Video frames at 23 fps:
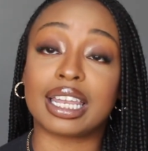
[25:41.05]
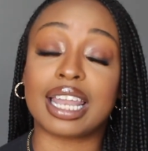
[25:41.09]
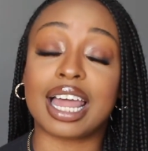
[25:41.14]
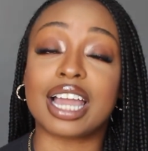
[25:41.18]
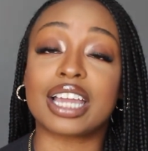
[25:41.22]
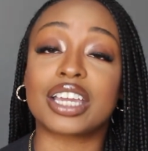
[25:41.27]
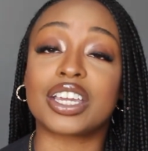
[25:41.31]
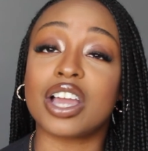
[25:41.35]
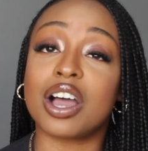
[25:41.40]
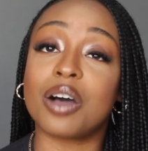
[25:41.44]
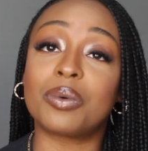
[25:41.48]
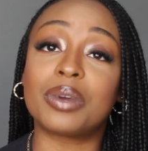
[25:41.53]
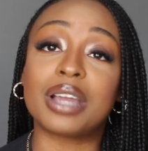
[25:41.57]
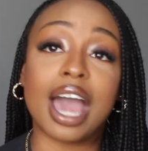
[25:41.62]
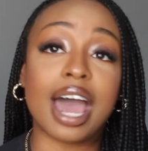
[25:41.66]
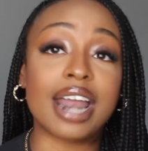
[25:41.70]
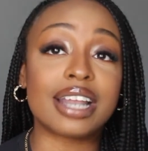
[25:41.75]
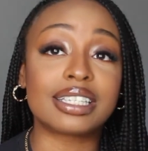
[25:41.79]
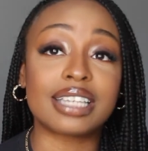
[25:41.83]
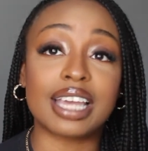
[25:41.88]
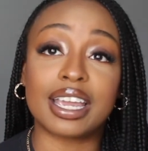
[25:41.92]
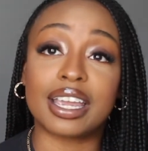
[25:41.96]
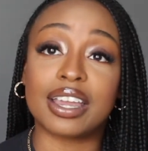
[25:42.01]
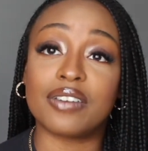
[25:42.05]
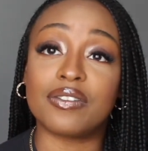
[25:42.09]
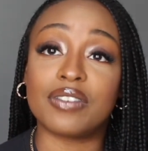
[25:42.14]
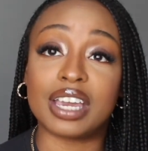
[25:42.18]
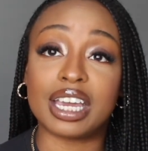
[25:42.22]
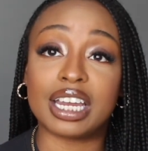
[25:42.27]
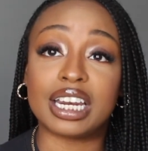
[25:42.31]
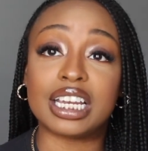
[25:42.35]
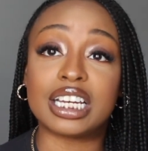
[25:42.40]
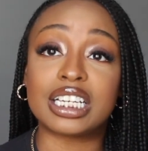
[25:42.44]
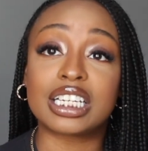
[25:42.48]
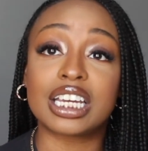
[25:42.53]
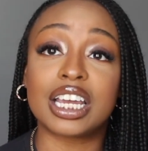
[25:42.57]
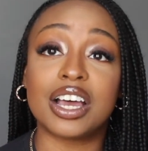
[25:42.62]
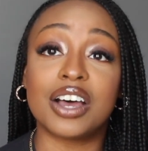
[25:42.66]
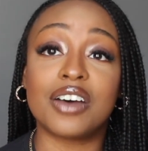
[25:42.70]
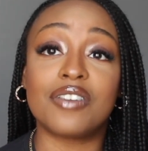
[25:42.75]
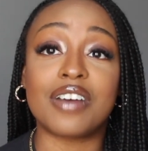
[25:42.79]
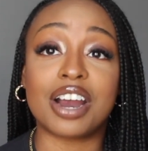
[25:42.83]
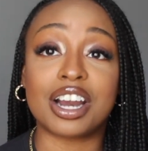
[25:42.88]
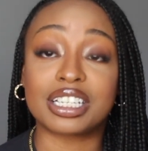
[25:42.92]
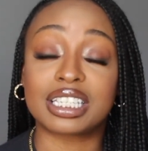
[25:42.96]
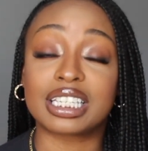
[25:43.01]
like, y'all, we got to take advantage
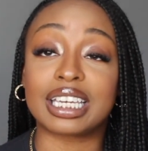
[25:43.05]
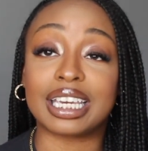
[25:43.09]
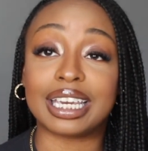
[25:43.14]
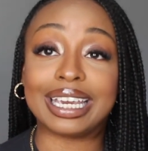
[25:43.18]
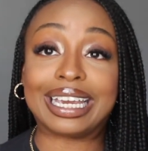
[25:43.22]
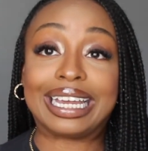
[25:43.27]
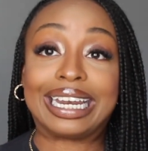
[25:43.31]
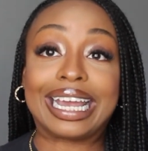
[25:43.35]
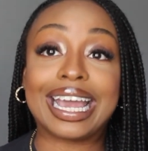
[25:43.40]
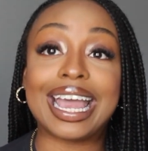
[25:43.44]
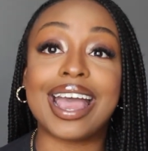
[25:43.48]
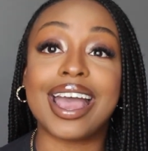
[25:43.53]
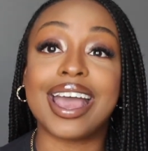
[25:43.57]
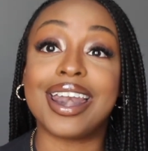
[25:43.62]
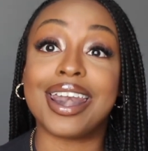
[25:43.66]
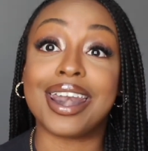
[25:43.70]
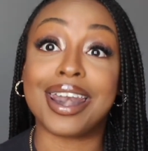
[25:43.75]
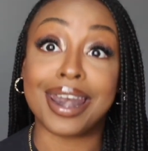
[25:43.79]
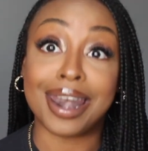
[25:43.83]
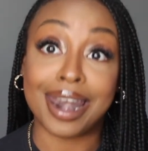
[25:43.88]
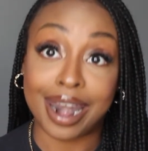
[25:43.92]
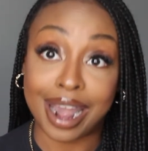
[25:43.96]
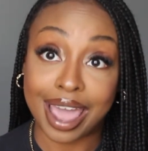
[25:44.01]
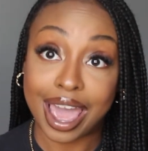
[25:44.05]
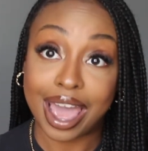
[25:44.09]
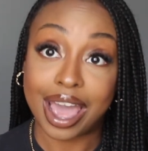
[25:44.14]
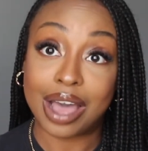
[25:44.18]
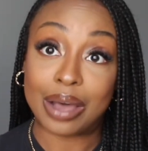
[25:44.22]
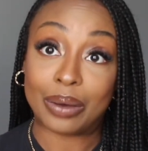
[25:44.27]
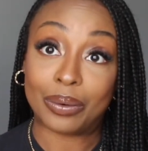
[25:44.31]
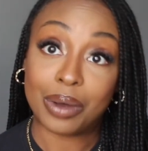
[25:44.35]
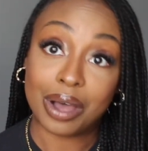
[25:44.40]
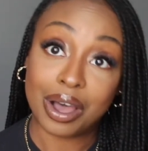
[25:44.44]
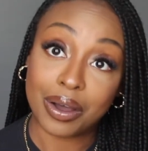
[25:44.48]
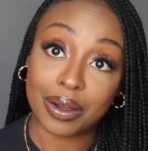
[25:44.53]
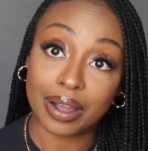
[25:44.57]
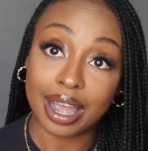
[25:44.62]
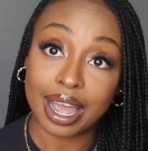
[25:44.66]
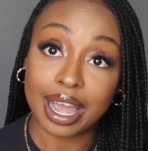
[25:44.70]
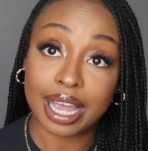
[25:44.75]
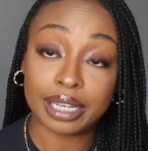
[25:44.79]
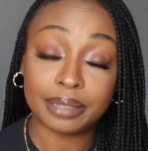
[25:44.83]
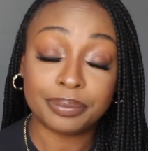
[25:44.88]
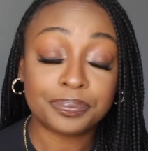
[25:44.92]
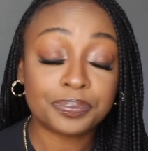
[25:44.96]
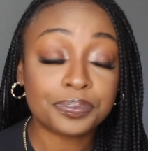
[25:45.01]
of our skin now,
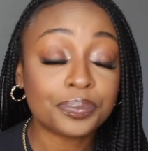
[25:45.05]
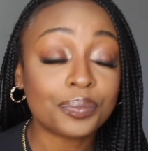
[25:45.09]
okay?